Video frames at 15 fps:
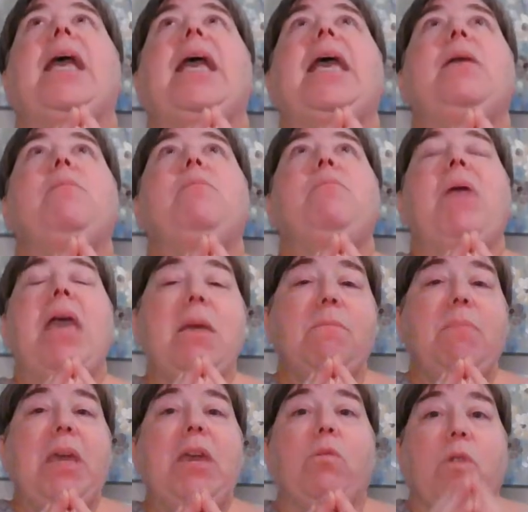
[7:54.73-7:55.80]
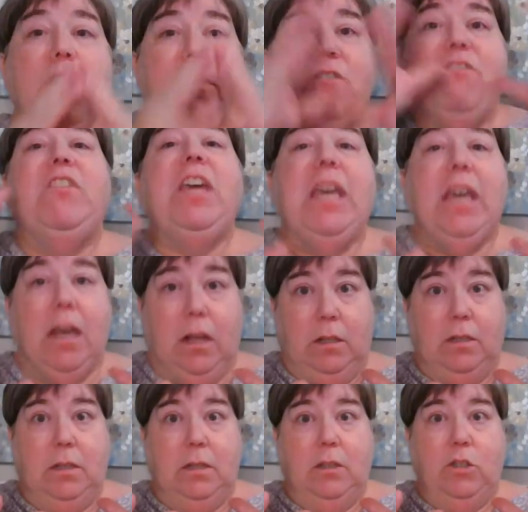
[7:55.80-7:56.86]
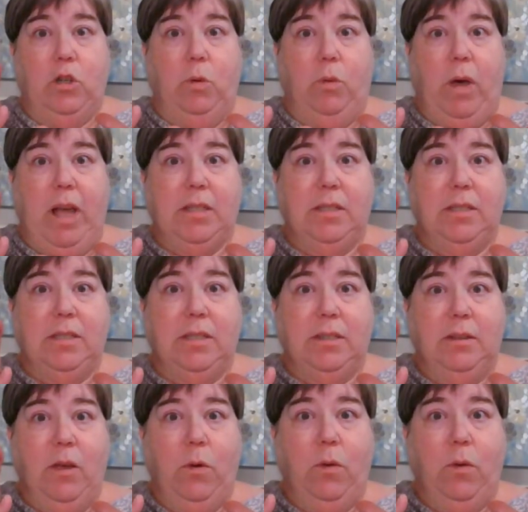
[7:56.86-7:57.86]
it may be revealed to us.